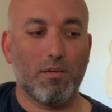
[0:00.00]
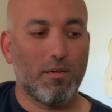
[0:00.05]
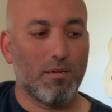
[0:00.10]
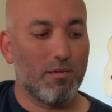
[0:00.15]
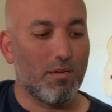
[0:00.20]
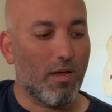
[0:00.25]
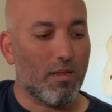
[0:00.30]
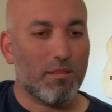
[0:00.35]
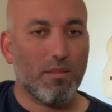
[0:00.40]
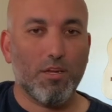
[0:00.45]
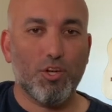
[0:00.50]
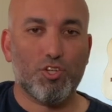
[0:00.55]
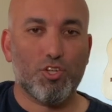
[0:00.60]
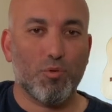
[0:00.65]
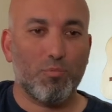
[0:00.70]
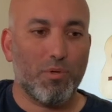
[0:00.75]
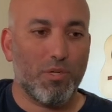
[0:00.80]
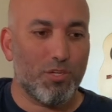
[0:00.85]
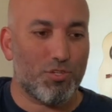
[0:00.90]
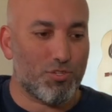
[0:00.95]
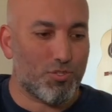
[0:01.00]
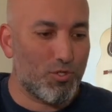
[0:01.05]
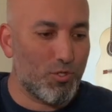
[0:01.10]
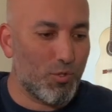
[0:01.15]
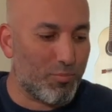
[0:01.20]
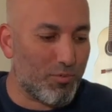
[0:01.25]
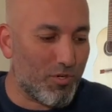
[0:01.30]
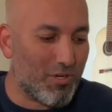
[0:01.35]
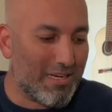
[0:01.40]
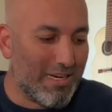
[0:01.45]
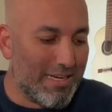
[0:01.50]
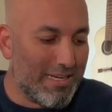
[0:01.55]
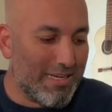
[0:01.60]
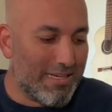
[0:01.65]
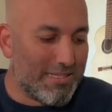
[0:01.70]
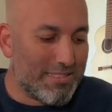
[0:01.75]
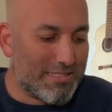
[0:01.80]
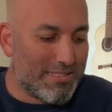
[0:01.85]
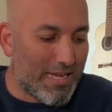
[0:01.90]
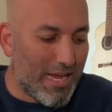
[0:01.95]
Nothing should be super
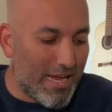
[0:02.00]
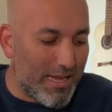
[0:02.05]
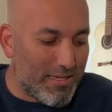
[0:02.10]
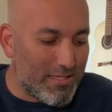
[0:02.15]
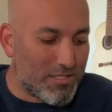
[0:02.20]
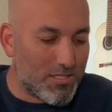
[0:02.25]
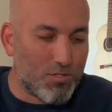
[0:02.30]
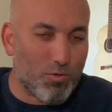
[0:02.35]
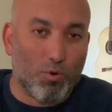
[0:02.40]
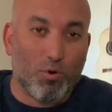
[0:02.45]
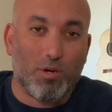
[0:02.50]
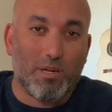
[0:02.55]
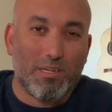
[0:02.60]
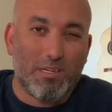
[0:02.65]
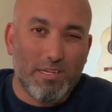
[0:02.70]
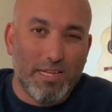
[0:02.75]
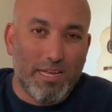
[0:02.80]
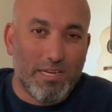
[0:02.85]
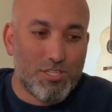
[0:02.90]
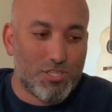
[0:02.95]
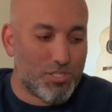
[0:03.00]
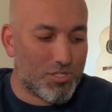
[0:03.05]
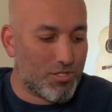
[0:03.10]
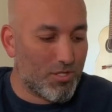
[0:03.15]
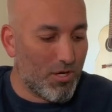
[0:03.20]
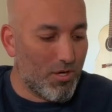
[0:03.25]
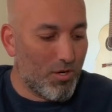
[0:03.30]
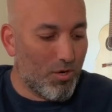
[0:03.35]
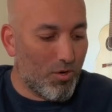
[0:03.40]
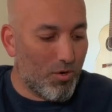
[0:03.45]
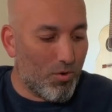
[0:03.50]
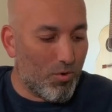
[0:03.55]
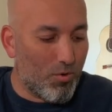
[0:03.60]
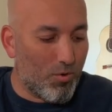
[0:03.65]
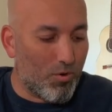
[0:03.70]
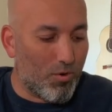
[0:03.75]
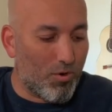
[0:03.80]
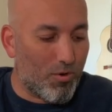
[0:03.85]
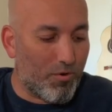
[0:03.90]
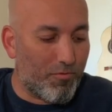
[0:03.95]
tense or clenched
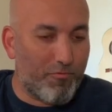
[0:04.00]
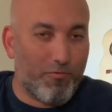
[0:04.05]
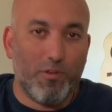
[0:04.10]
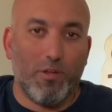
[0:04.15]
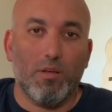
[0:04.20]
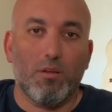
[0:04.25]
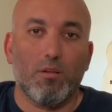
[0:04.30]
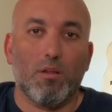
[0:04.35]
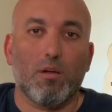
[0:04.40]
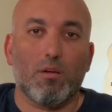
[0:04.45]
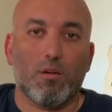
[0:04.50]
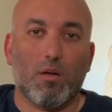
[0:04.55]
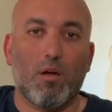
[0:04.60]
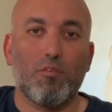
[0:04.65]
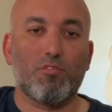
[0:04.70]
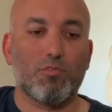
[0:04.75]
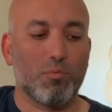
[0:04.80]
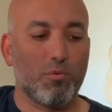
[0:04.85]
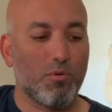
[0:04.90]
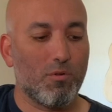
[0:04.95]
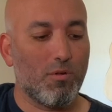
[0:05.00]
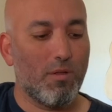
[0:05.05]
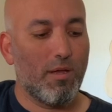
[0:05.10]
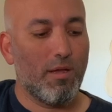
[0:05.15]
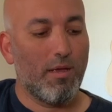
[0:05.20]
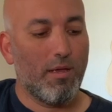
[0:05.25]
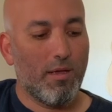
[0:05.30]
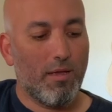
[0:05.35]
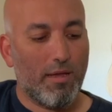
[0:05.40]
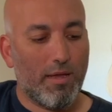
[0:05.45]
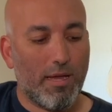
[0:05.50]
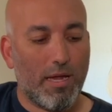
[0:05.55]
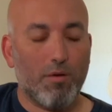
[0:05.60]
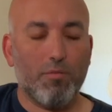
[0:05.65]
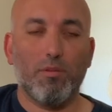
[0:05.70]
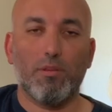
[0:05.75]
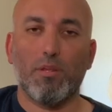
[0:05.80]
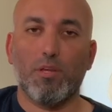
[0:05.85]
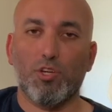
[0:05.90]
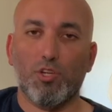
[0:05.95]
or feel uncomfortable.
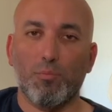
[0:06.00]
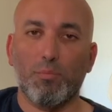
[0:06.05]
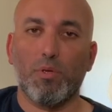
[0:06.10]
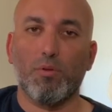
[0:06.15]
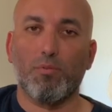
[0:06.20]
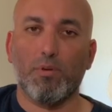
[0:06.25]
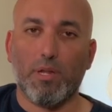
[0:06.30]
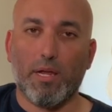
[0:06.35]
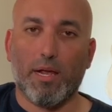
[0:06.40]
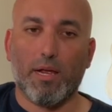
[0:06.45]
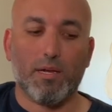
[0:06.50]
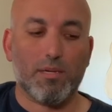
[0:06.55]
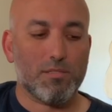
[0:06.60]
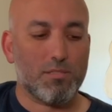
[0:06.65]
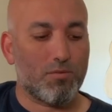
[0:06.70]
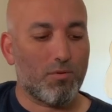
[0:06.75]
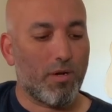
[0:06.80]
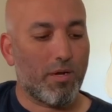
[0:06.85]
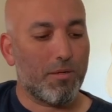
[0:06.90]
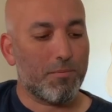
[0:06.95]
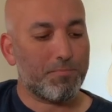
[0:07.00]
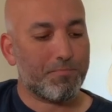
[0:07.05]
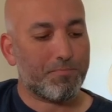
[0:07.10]
Everything should be relaxed, right?